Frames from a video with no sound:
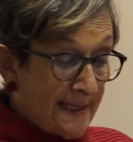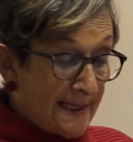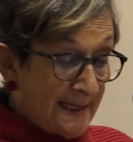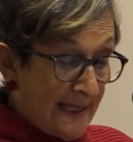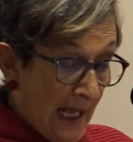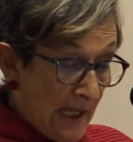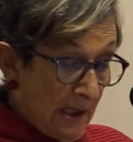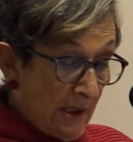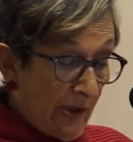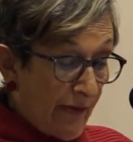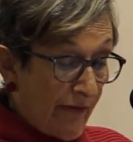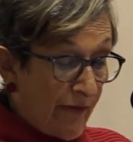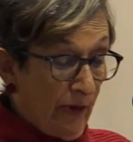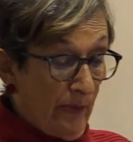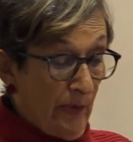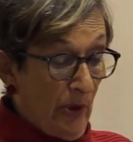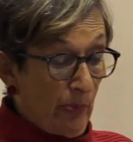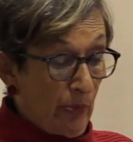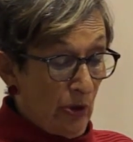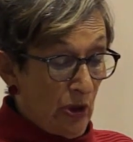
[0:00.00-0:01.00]
sent
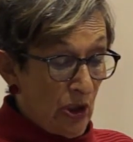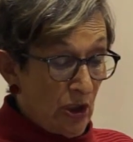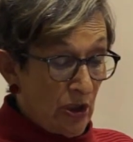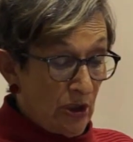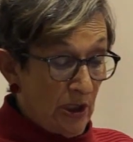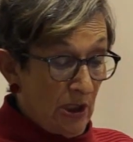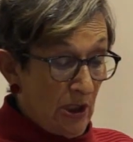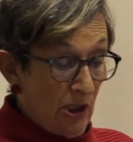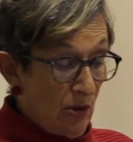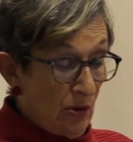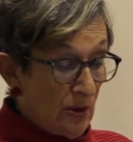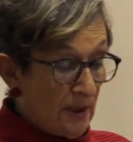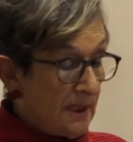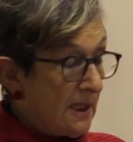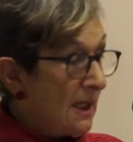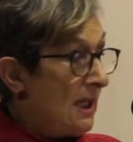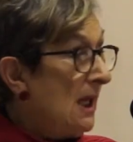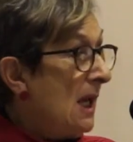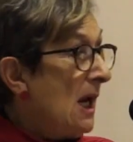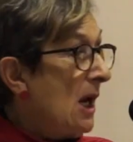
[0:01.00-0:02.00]
from the British
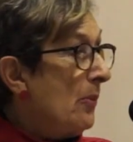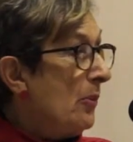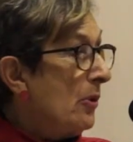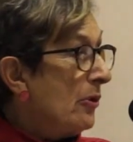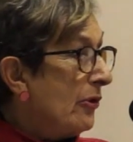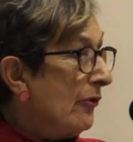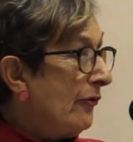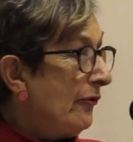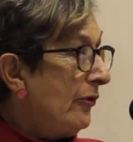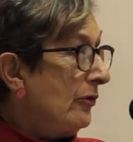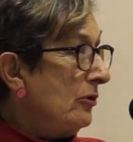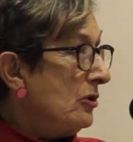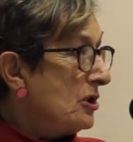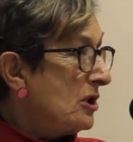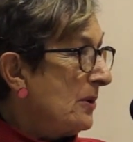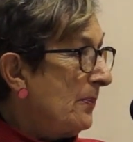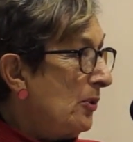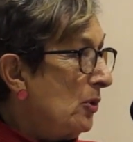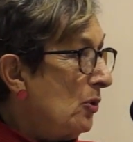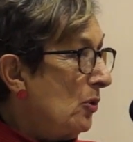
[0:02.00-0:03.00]
TUC with the full
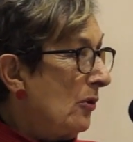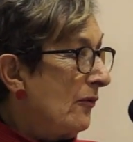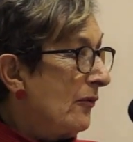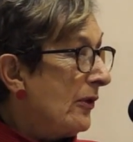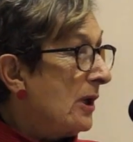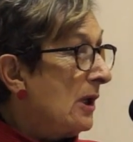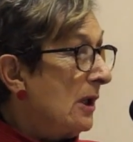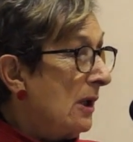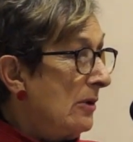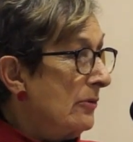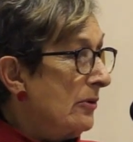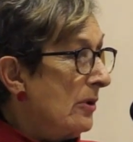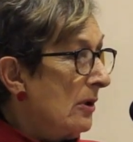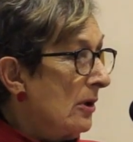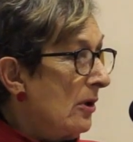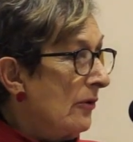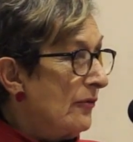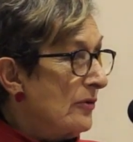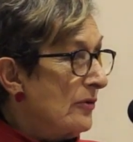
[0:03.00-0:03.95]
support of the Colonial